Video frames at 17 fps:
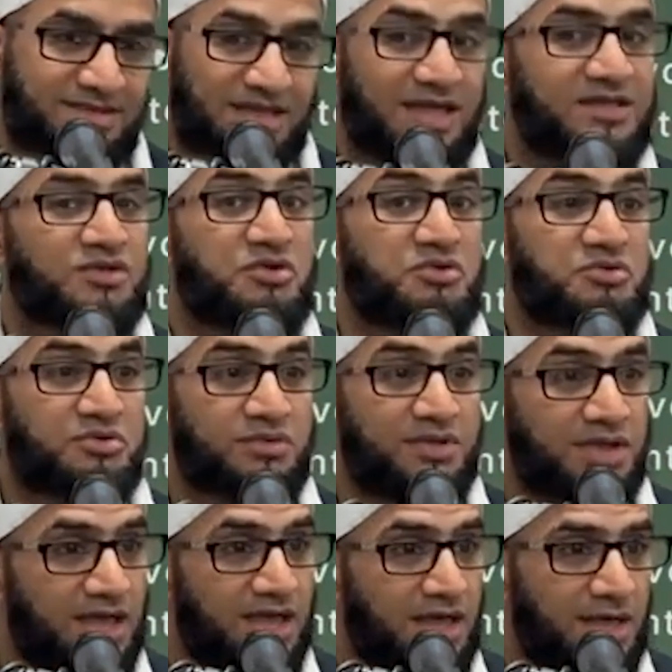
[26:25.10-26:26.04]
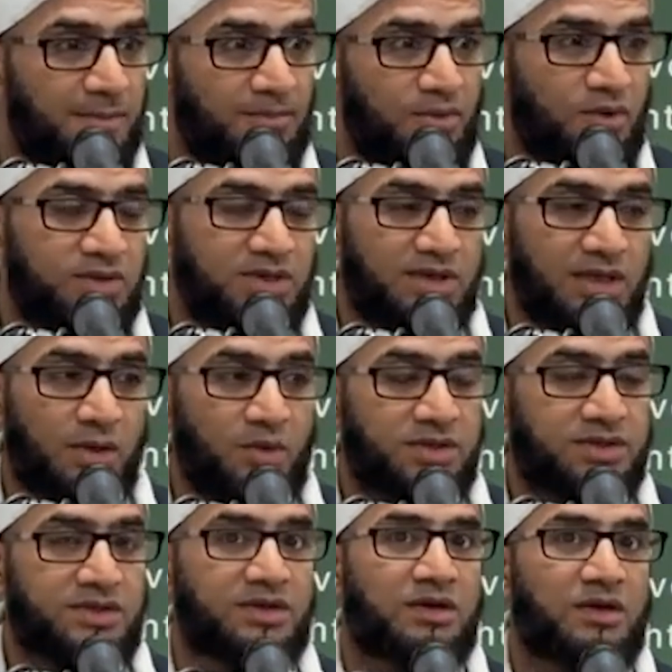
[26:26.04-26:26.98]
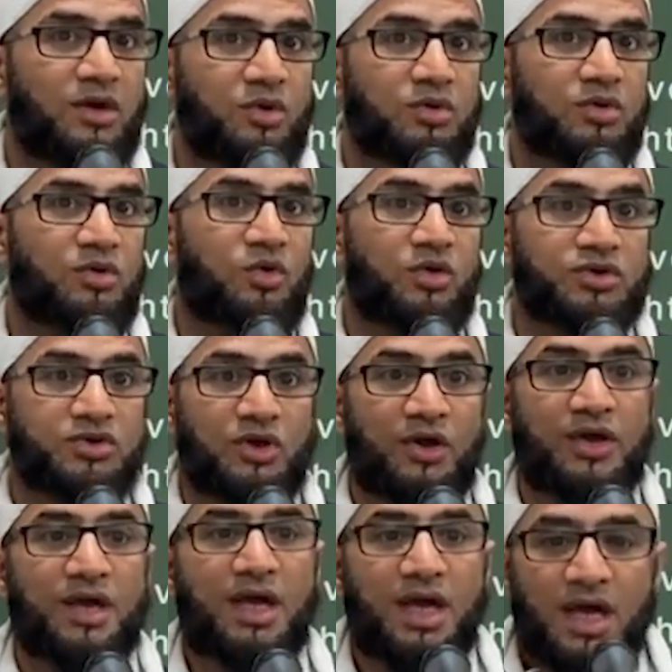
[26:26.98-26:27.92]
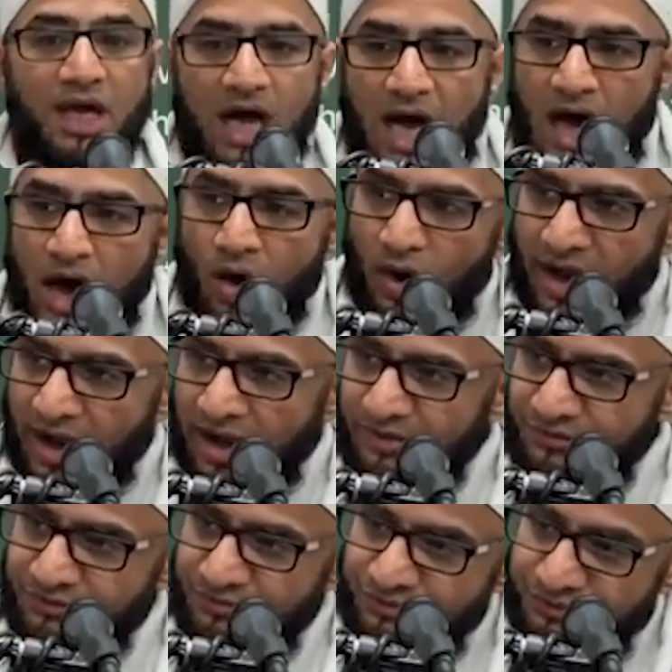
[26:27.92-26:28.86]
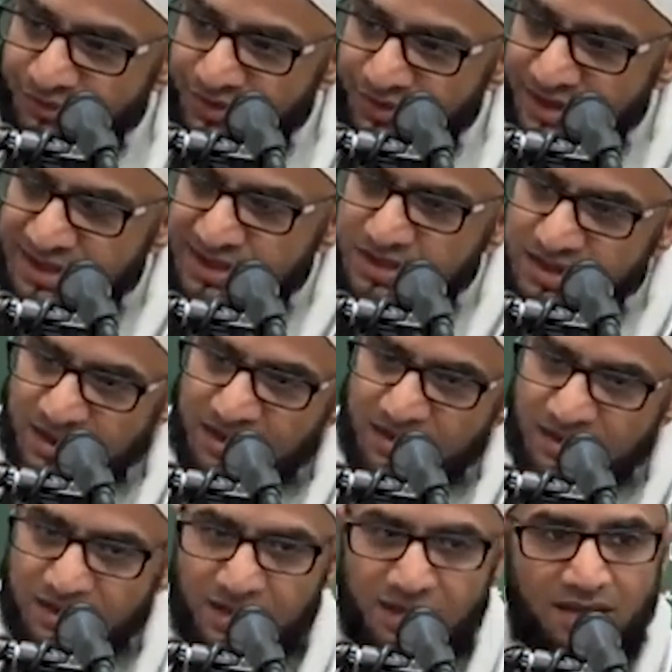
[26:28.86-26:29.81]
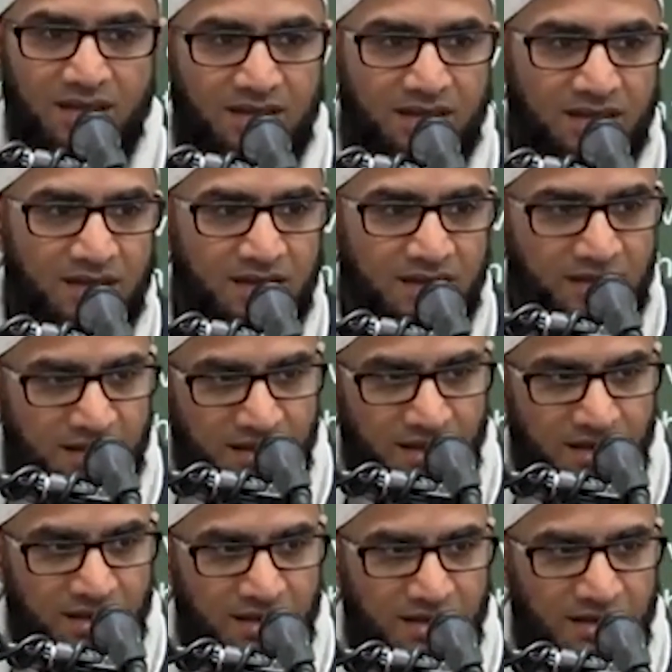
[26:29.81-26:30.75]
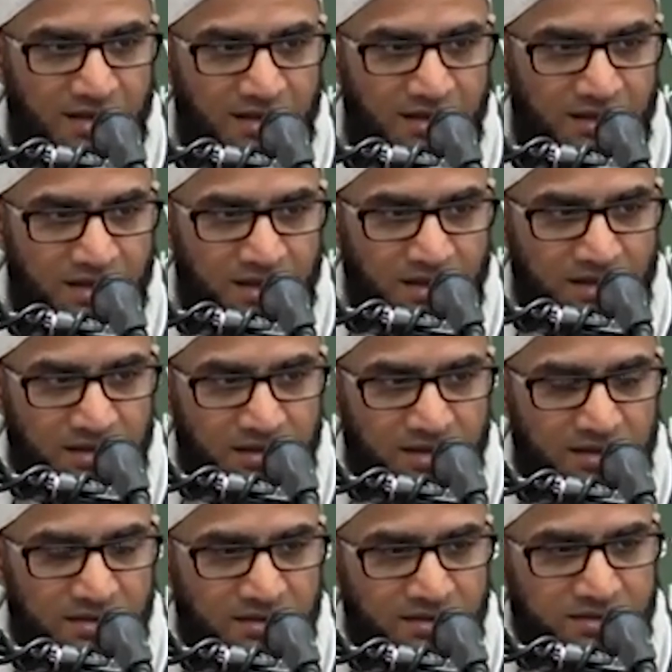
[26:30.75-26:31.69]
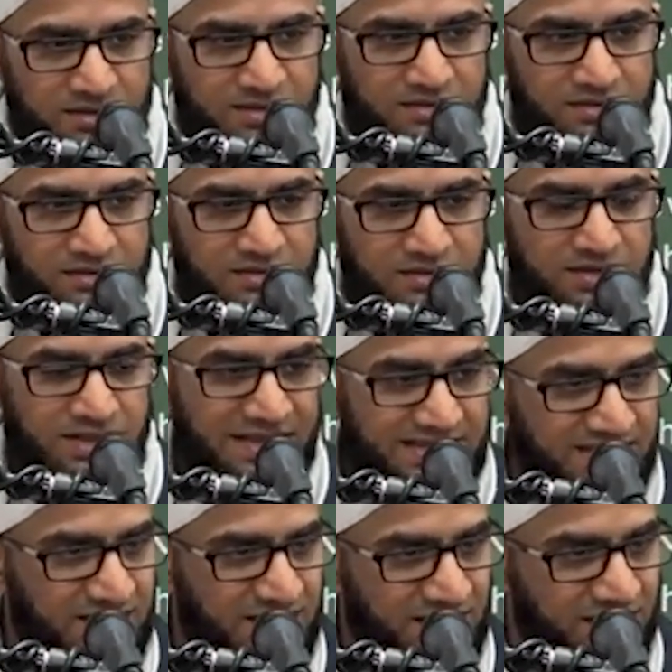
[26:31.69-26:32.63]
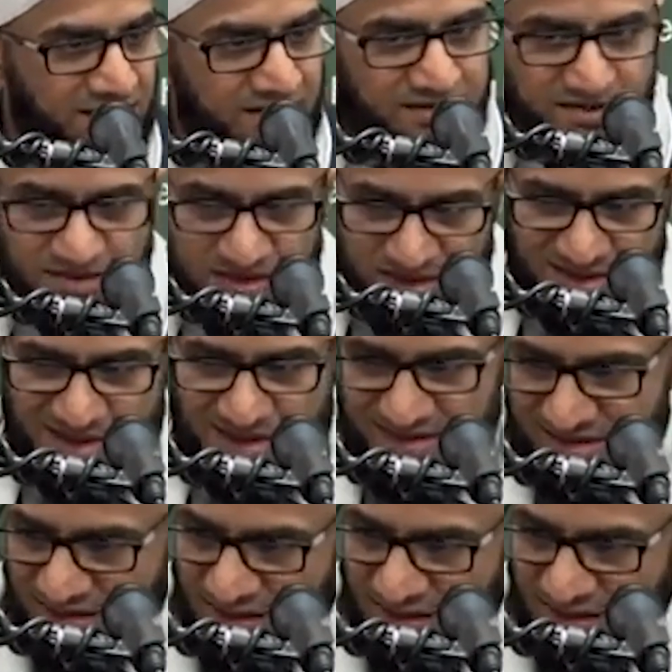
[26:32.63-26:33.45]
That's really important. I once did a whole course on how every single disease, this